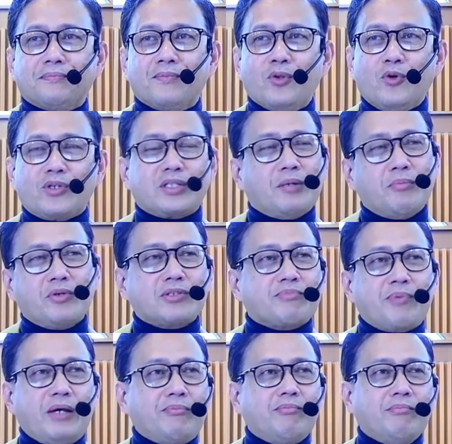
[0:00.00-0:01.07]
Who is the
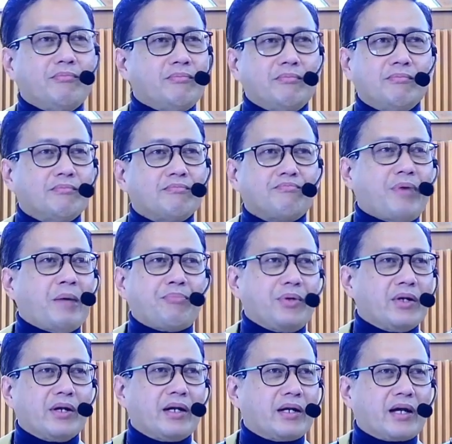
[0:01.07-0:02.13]
most
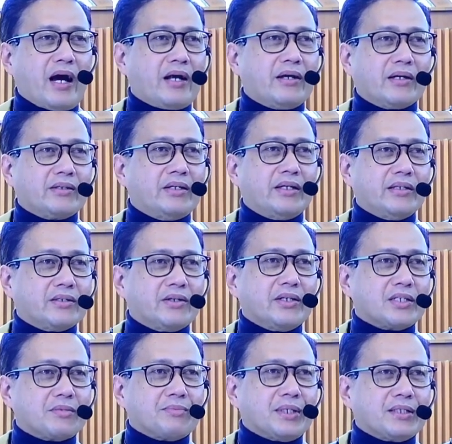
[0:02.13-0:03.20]
popular character in
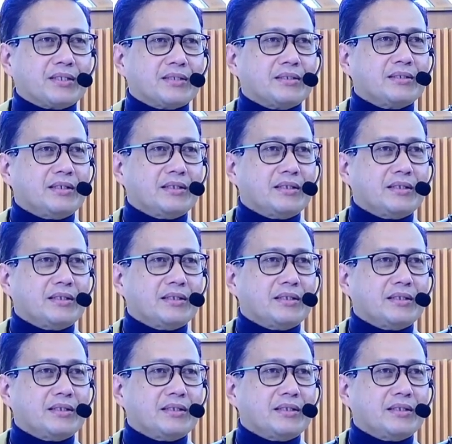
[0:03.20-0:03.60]
Christmas?